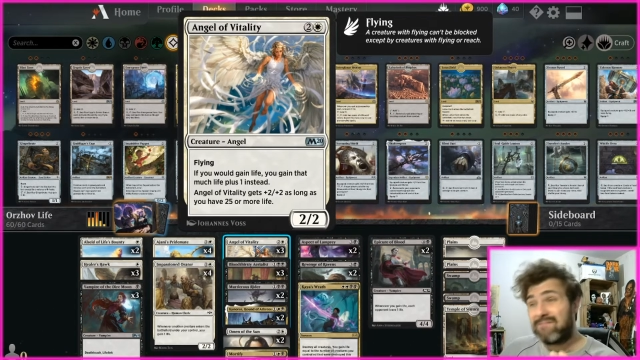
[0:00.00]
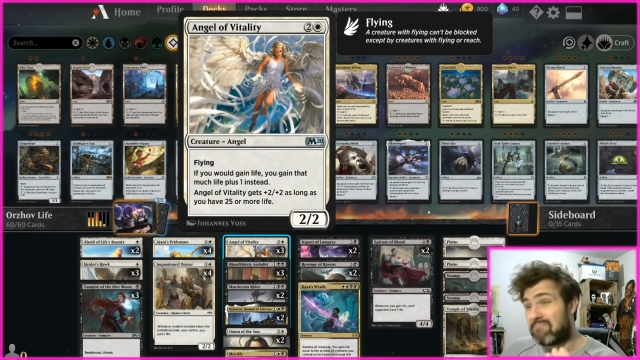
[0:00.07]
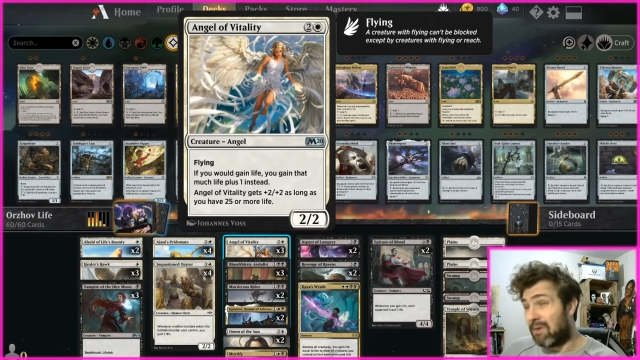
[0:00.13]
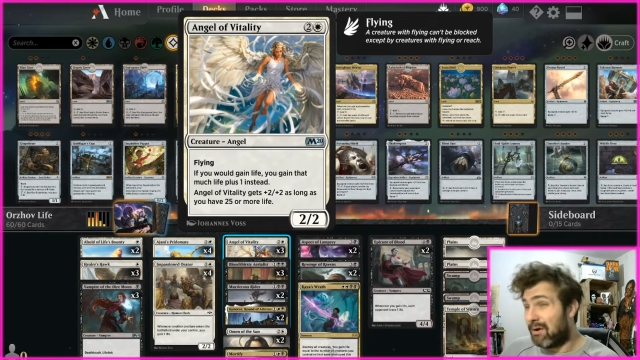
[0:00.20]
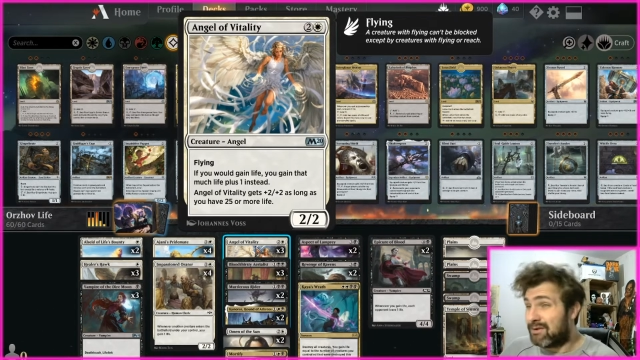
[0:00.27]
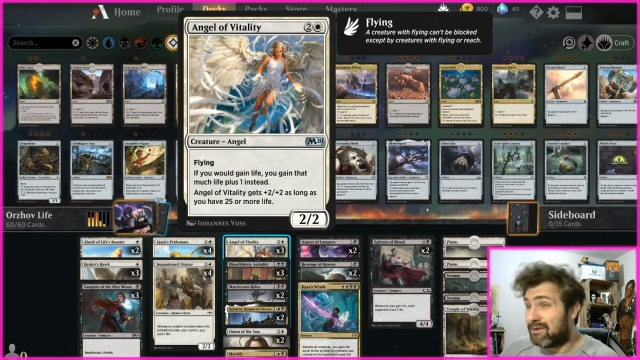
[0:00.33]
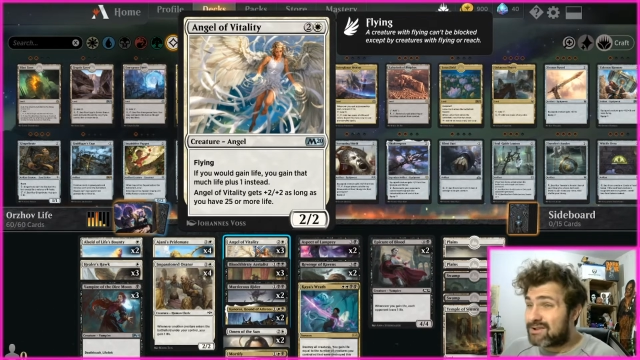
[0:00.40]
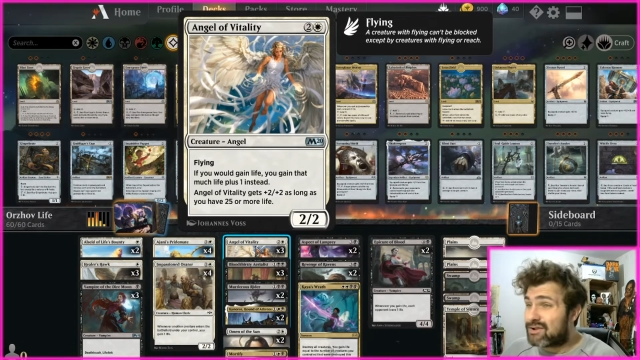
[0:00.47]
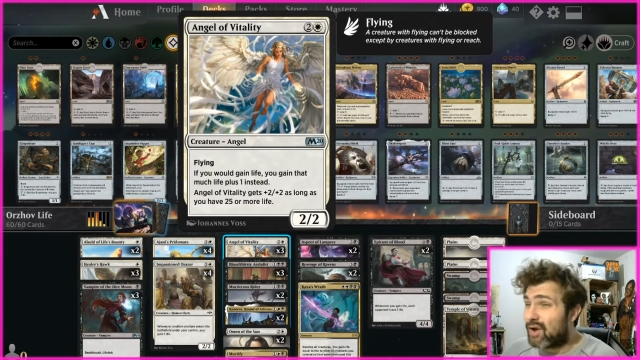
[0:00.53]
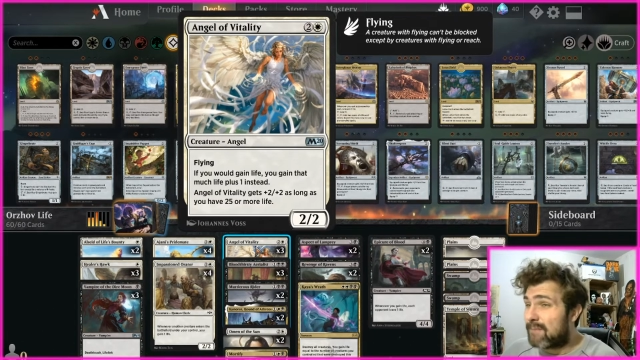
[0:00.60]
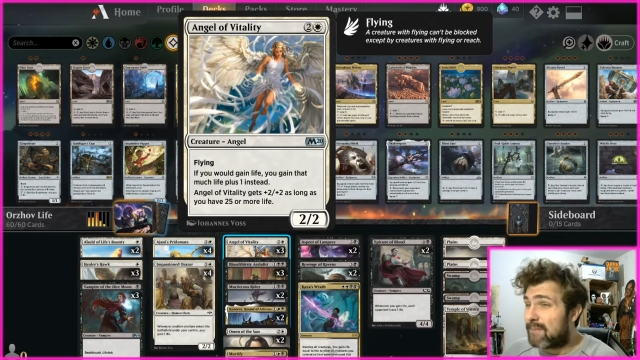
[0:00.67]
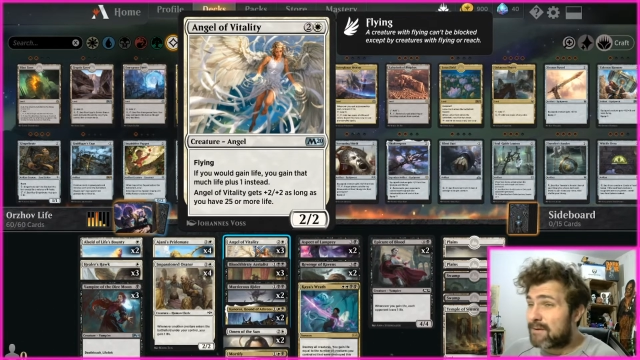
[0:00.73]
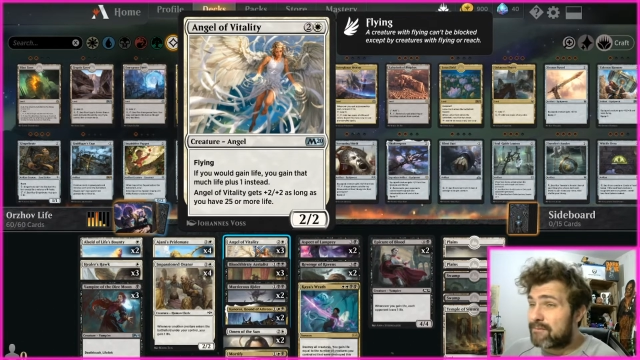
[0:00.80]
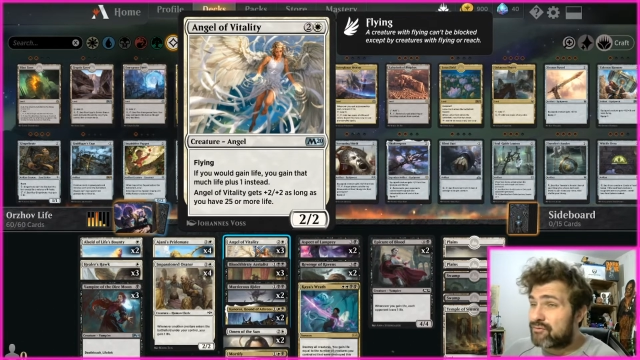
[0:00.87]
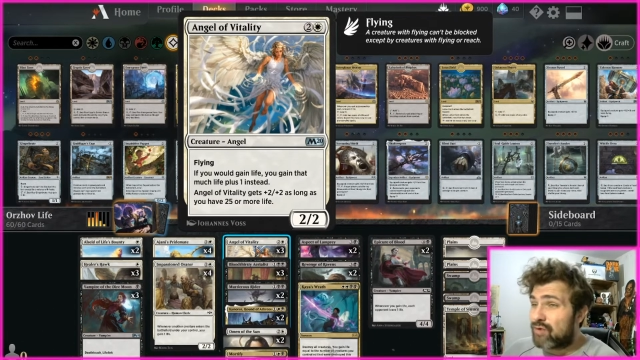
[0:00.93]
Most of the
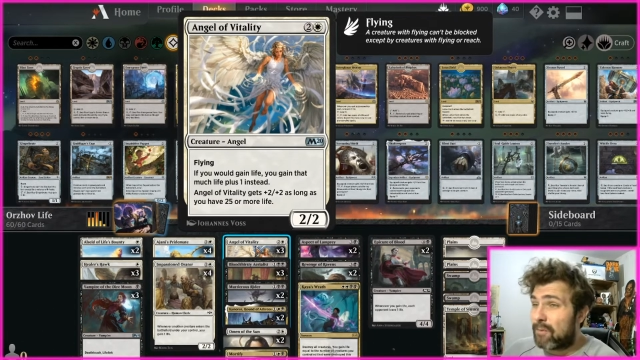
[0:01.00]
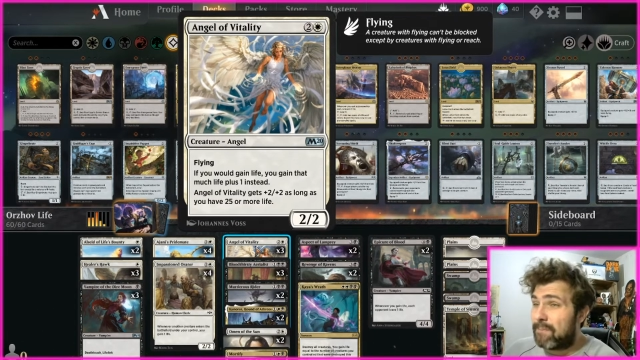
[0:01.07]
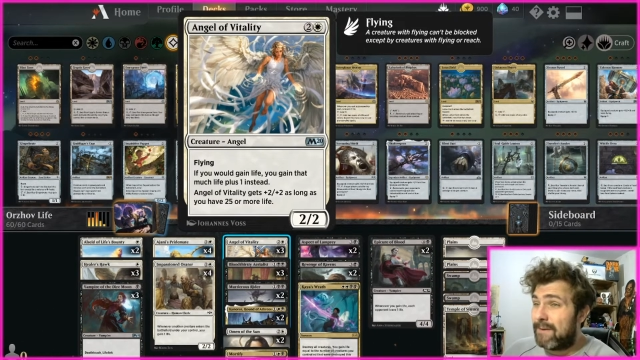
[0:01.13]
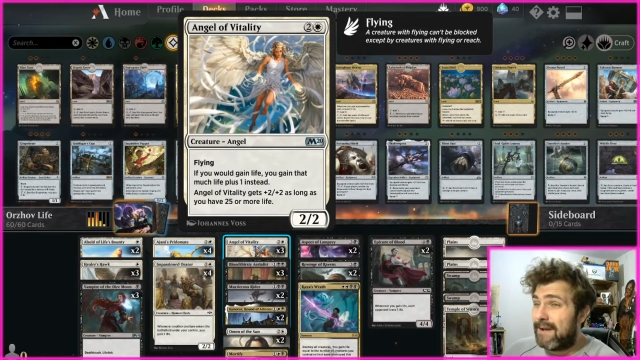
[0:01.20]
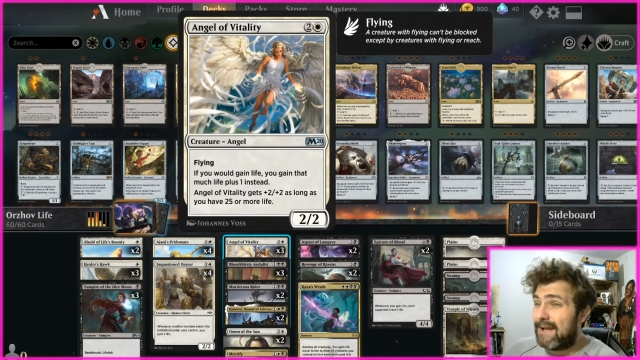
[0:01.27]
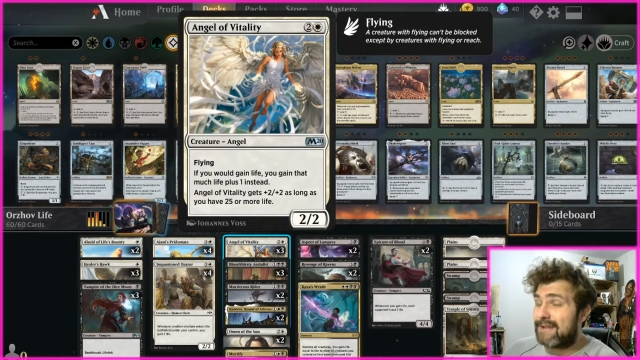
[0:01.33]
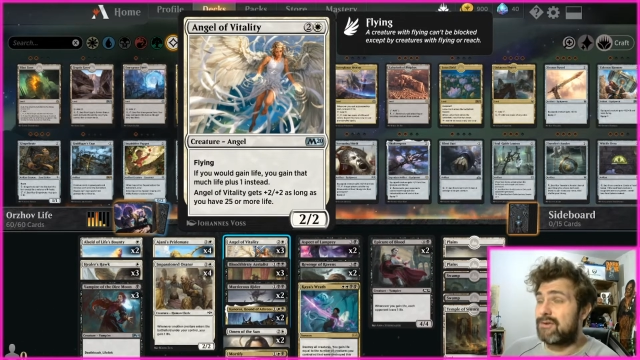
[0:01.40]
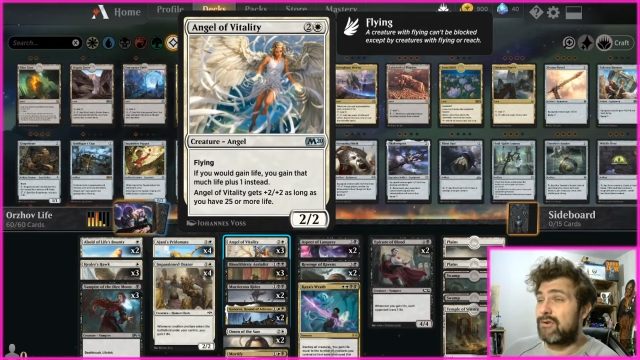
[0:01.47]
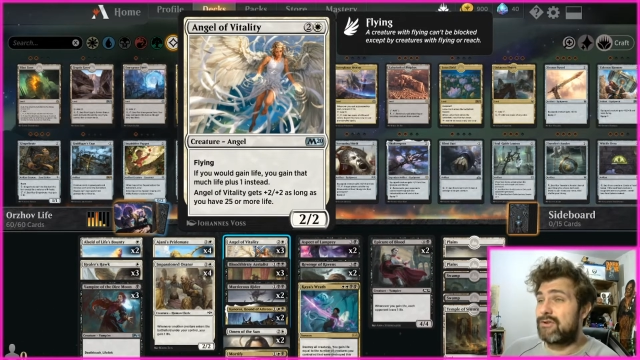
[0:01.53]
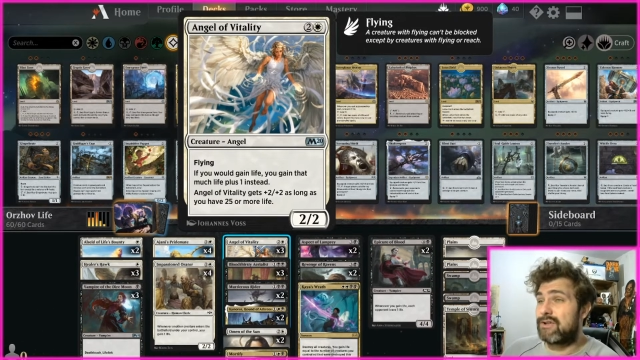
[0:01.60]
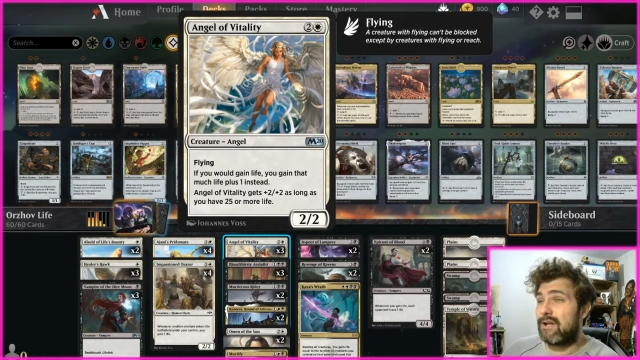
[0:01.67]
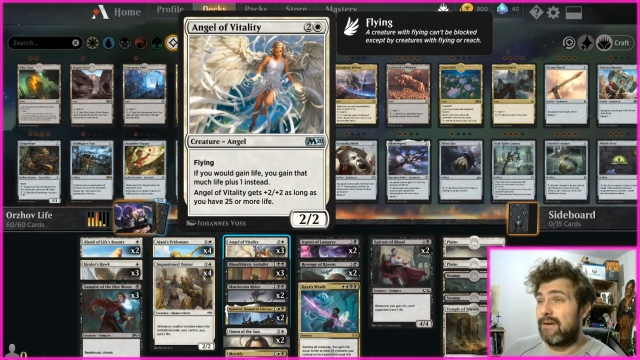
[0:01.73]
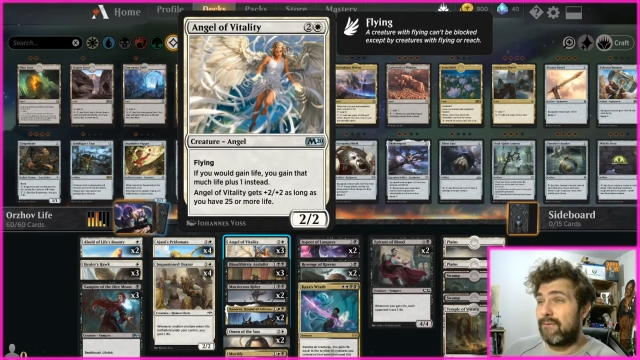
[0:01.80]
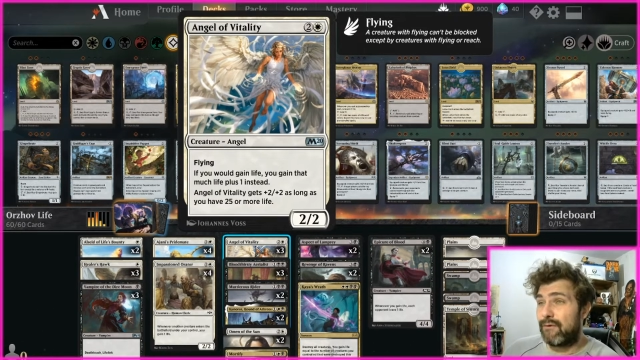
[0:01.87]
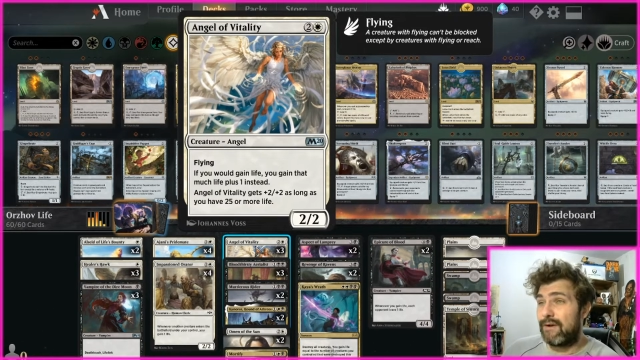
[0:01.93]
times I'm dropping this on
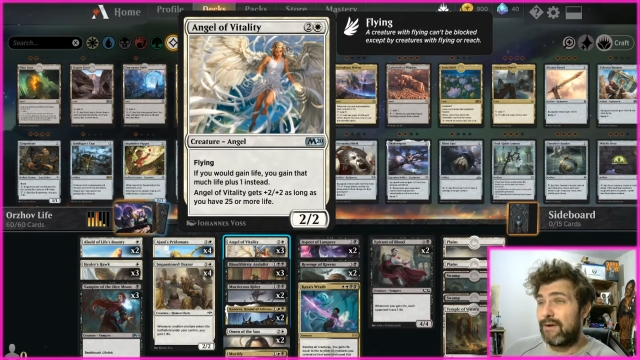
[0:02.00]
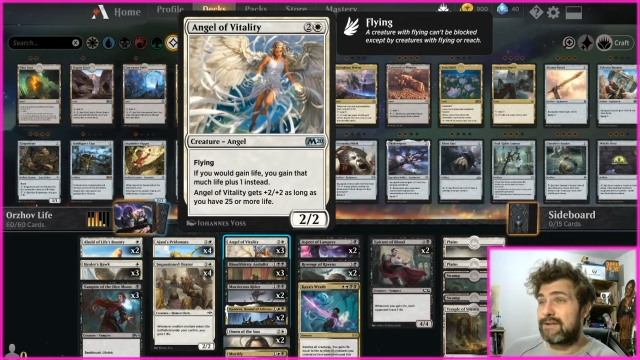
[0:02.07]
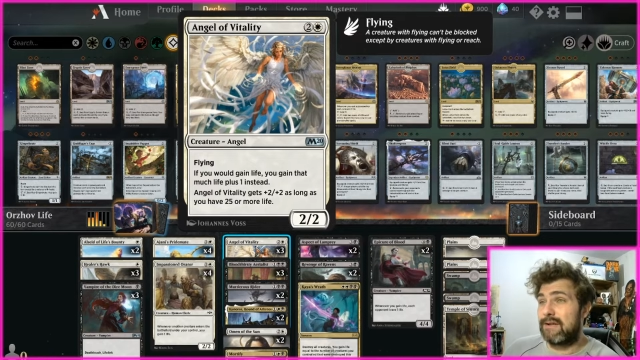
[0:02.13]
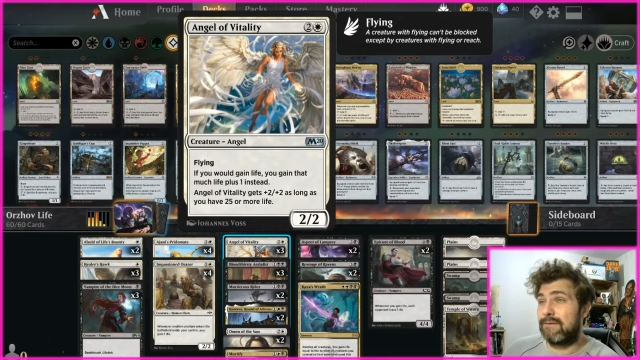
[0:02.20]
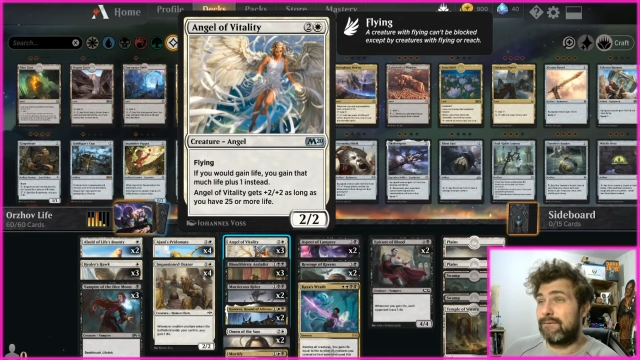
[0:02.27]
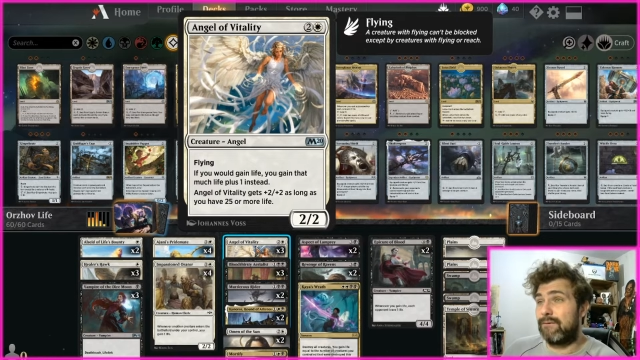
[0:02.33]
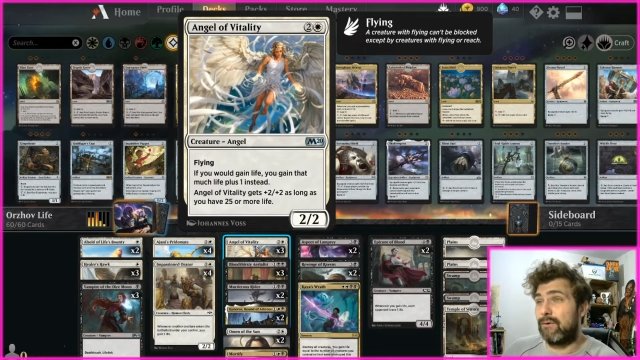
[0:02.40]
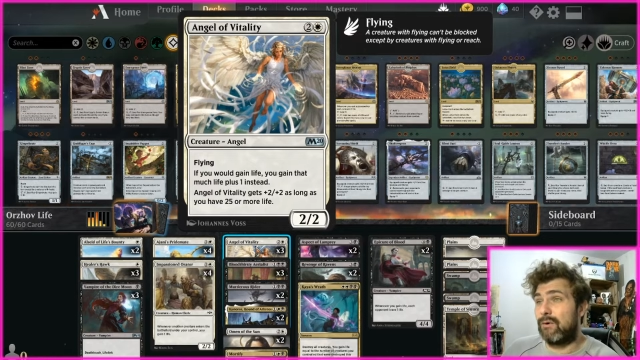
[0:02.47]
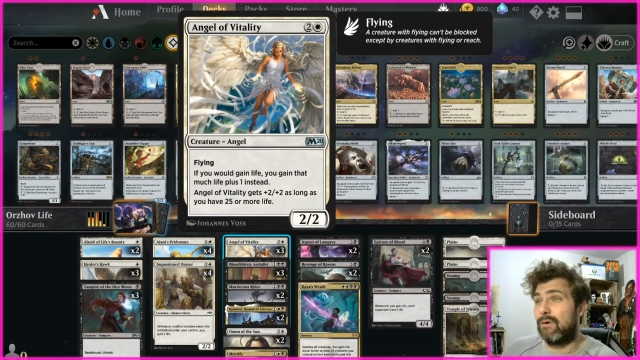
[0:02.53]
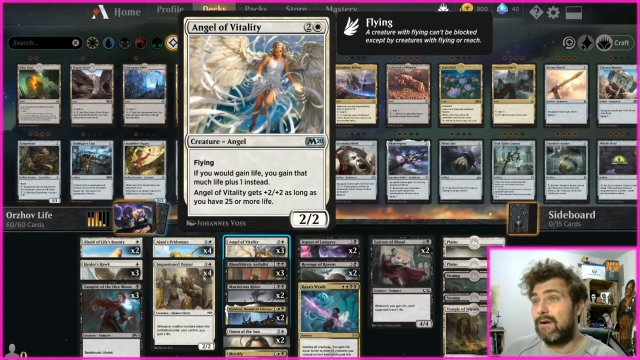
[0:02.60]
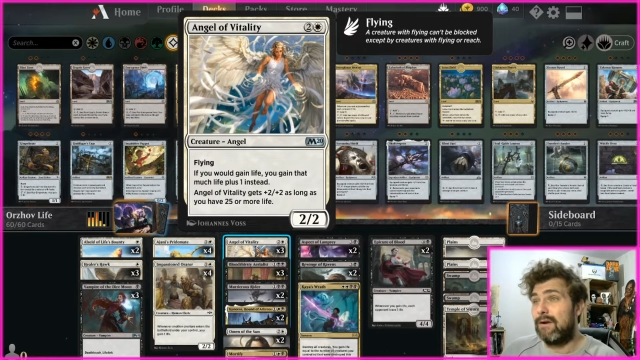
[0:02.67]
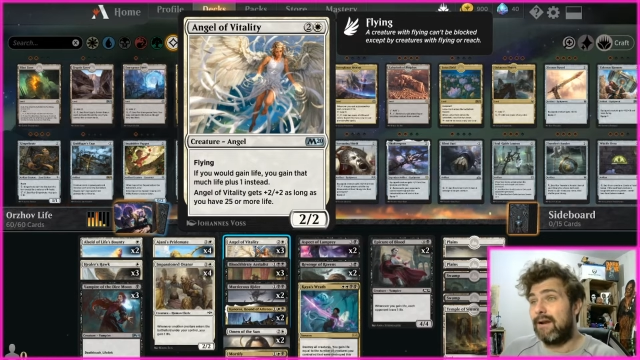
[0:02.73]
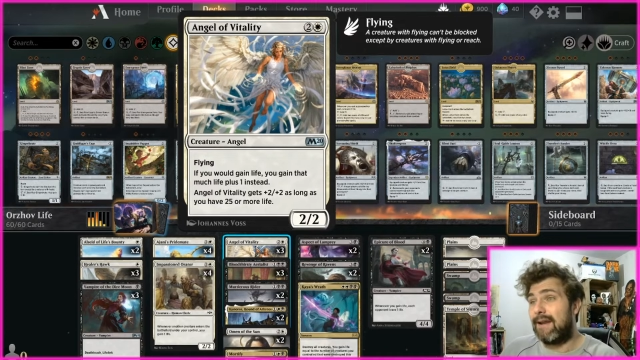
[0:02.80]
turn 3, turn 4.